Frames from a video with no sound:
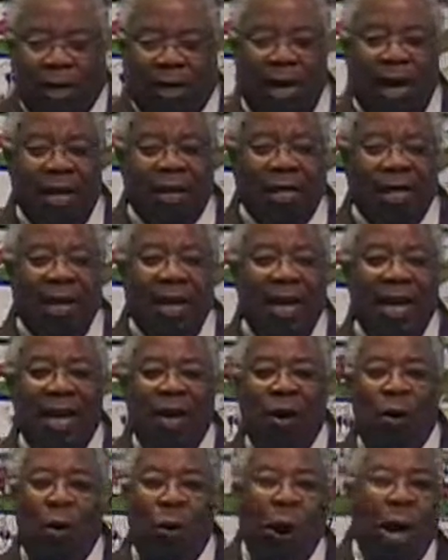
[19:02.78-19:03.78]
says,
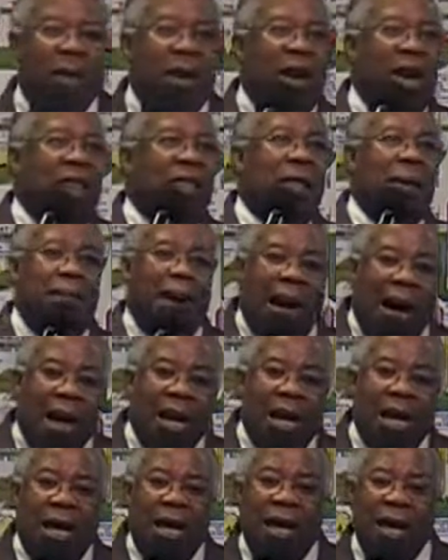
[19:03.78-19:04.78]
whether in the
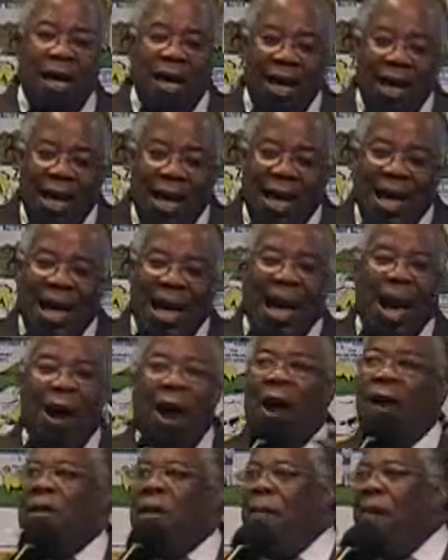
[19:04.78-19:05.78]
body or
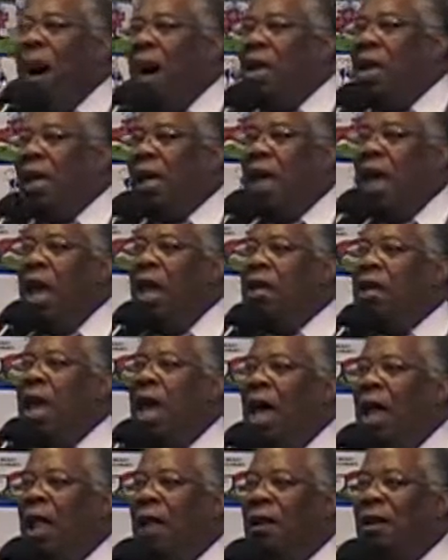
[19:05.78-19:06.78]
out of the body, I can't
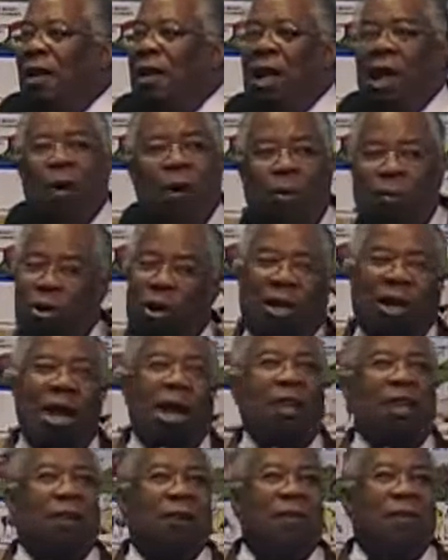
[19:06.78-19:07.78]
tell. Now I won't
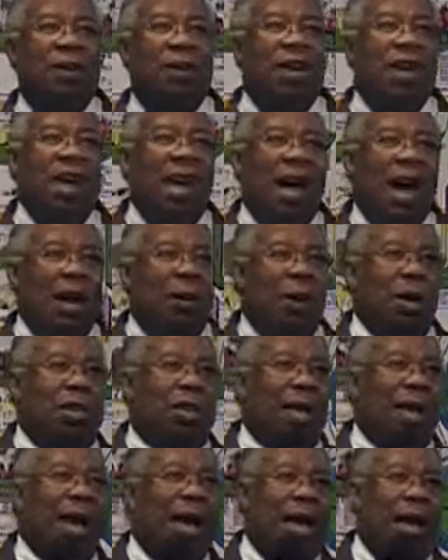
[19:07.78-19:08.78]
tell you. I don't
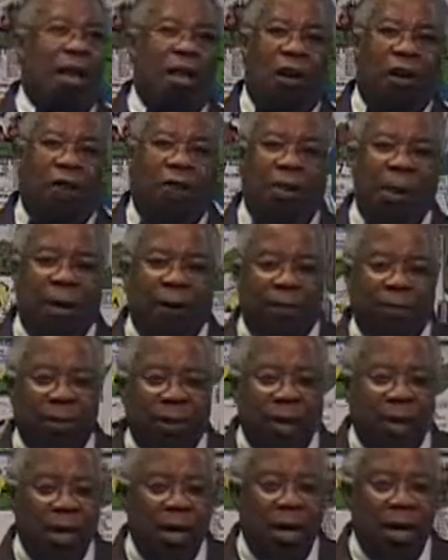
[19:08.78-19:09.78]
anything highly of me.
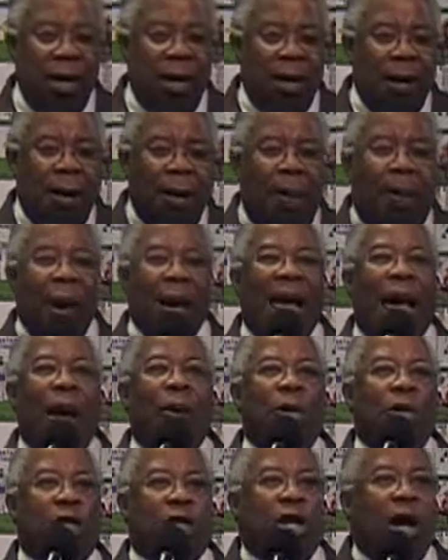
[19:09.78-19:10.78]
But
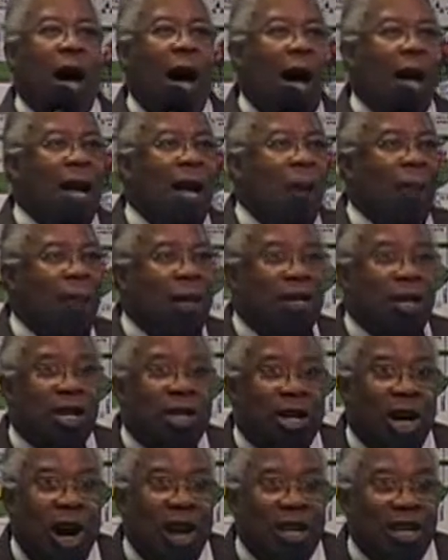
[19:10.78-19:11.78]
I was caught up, this is
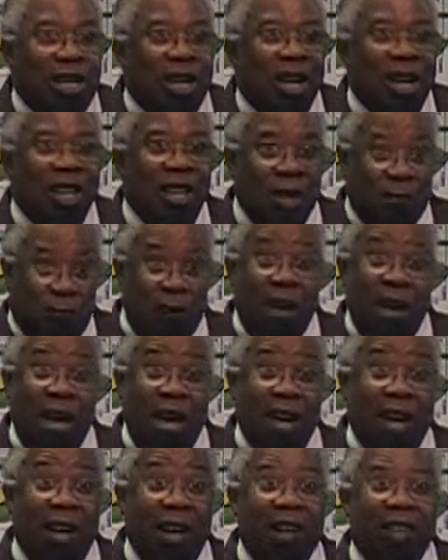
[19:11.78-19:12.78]
a church, that's where you're
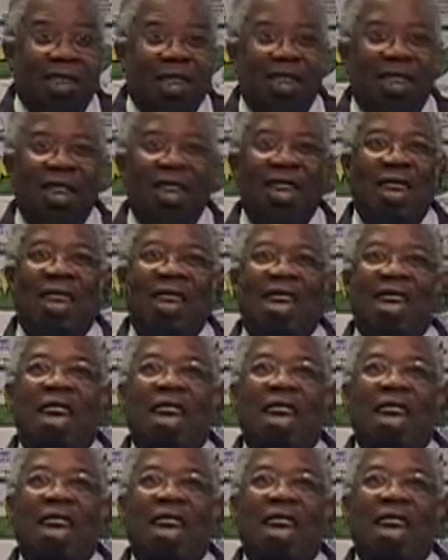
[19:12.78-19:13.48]
headed, yes.